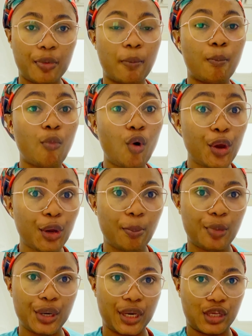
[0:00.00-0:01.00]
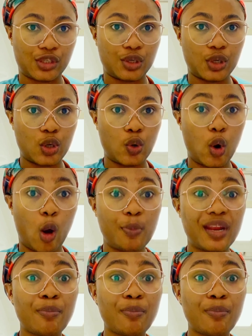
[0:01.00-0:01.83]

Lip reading: the more your money is gonna go up.